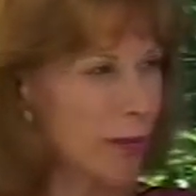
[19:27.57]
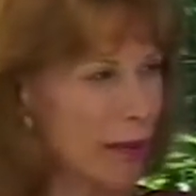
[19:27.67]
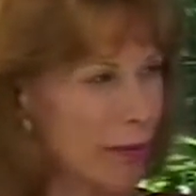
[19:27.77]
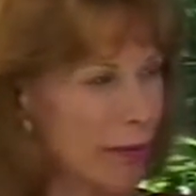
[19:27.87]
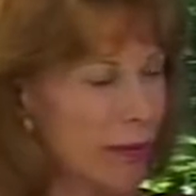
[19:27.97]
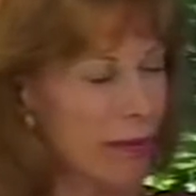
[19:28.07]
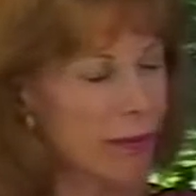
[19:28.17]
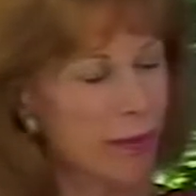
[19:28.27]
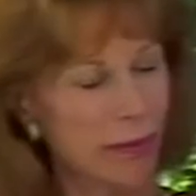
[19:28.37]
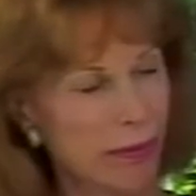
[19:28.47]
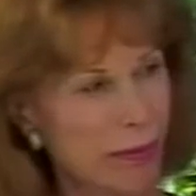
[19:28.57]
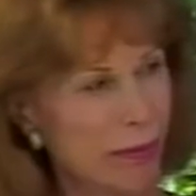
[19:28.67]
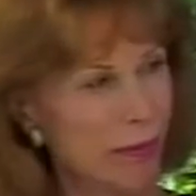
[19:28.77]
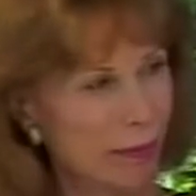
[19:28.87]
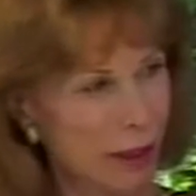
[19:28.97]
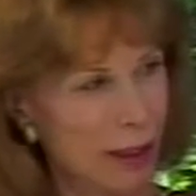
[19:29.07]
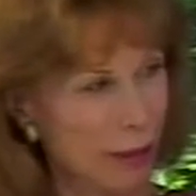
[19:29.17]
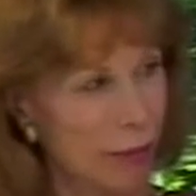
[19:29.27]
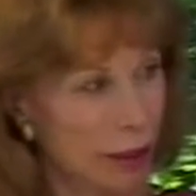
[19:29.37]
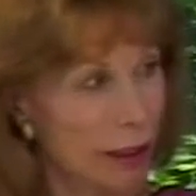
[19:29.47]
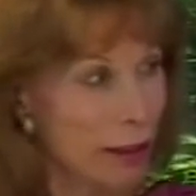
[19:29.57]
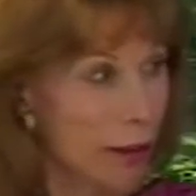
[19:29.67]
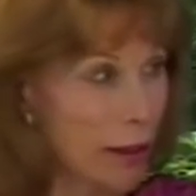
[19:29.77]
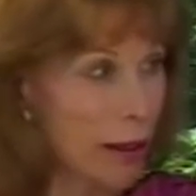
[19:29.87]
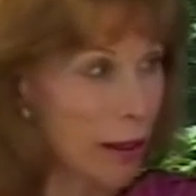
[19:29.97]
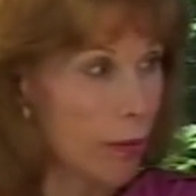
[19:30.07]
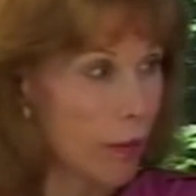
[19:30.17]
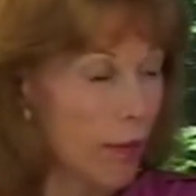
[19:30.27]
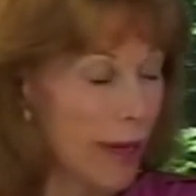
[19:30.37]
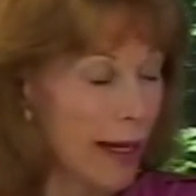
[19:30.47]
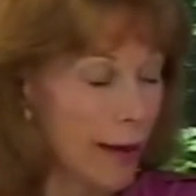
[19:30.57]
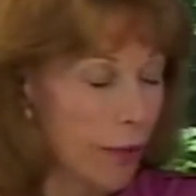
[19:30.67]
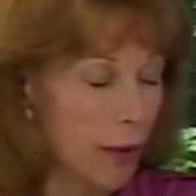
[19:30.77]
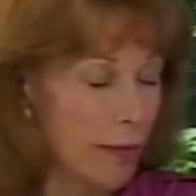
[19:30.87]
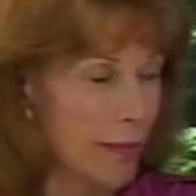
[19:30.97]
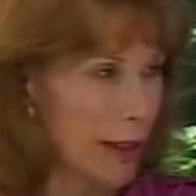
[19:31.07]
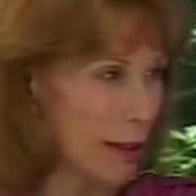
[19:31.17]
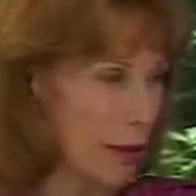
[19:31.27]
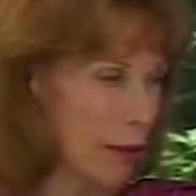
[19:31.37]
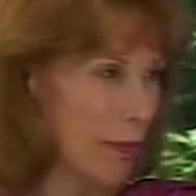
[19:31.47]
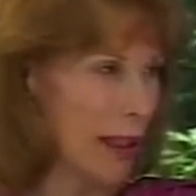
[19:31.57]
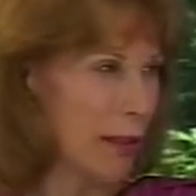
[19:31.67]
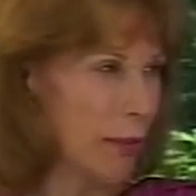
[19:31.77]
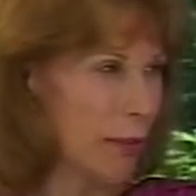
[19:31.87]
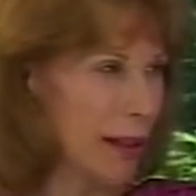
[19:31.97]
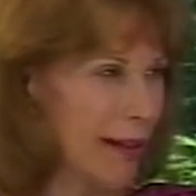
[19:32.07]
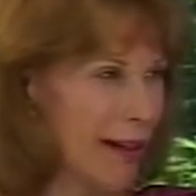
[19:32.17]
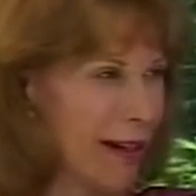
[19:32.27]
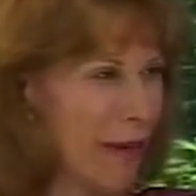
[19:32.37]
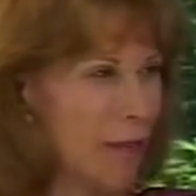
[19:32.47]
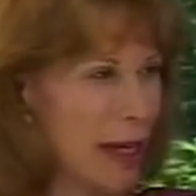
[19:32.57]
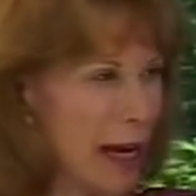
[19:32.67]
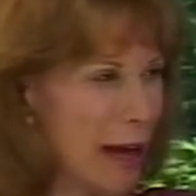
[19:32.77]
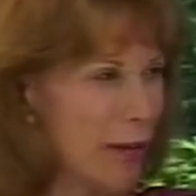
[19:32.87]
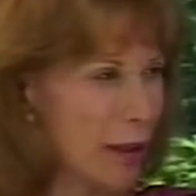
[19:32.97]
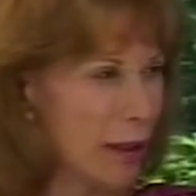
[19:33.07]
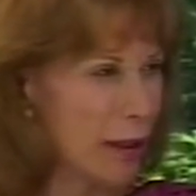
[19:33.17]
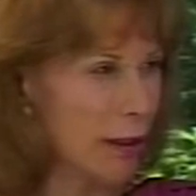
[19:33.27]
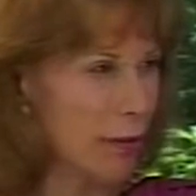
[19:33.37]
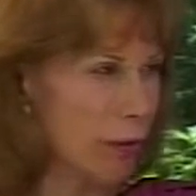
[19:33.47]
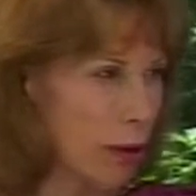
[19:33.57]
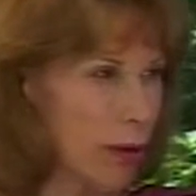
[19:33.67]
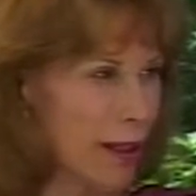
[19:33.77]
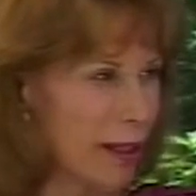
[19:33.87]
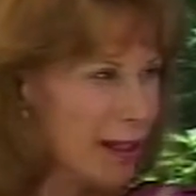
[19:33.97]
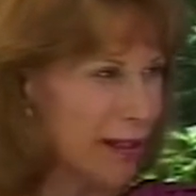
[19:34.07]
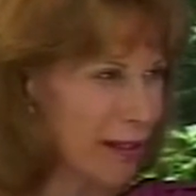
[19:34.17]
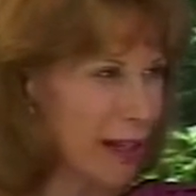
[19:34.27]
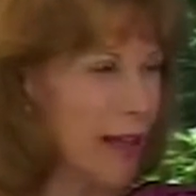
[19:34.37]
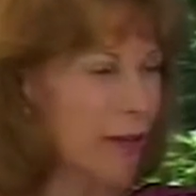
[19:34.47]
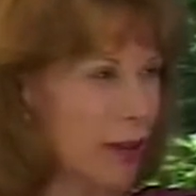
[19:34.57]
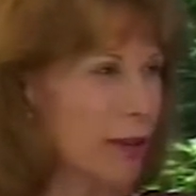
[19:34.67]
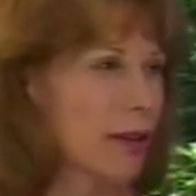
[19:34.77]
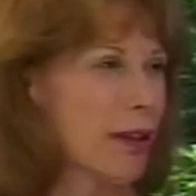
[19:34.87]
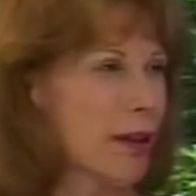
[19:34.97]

What does a does a, a, a woman married to a baseball player have a, a role in his life other oh, than the